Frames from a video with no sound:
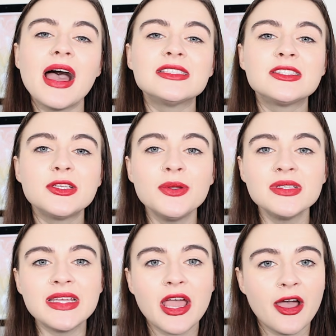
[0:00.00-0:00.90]
As soon
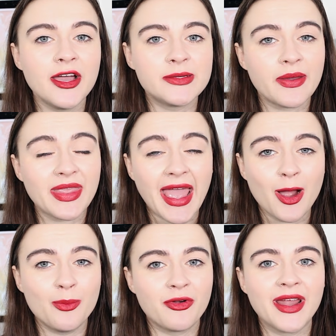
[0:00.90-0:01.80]
as he heard about the
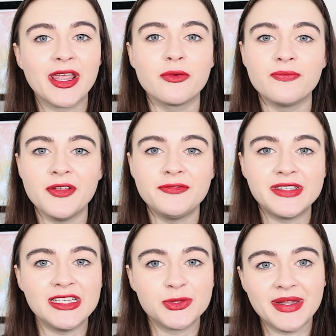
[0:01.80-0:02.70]
outbreak of
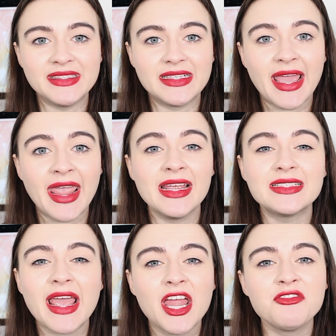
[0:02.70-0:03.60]

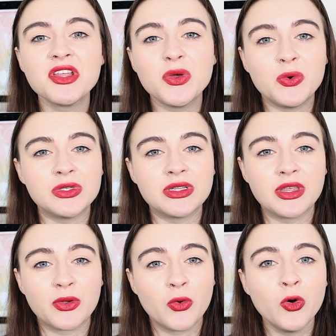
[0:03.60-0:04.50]
1528, Henry ordered
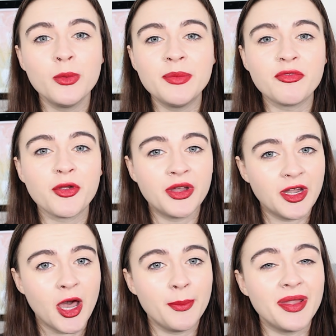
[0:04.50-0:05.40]
that court be broken
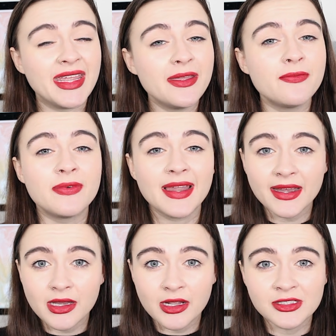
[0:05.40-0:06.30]
up and he
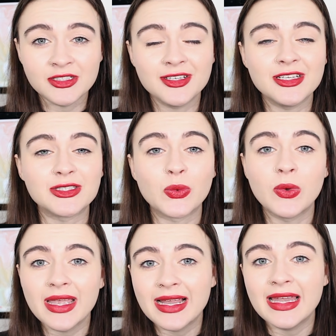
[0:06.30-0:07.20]
fled London as
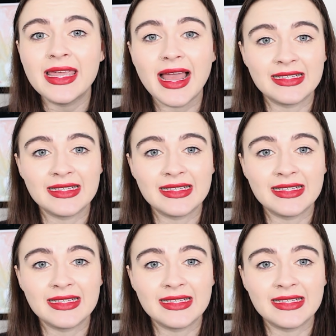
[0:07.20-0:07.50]
quickly